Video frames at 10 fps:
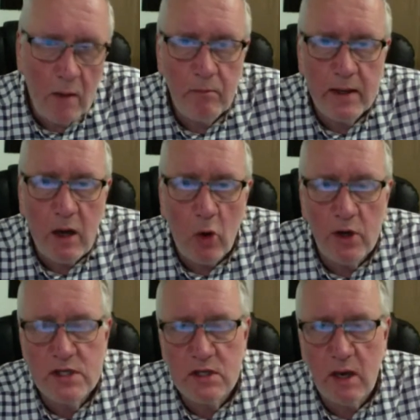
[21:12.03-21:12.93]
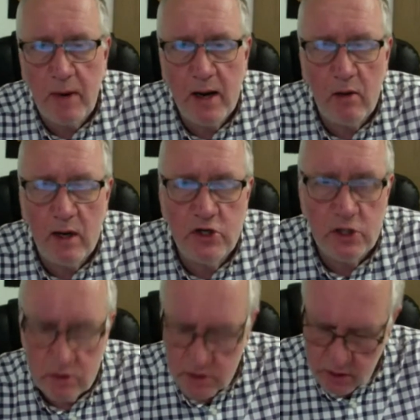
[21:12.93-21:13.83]
be honest about
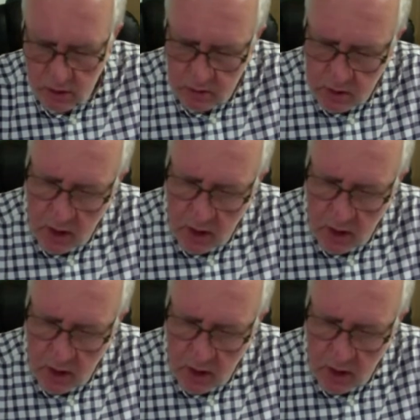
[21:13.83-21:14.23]
issues that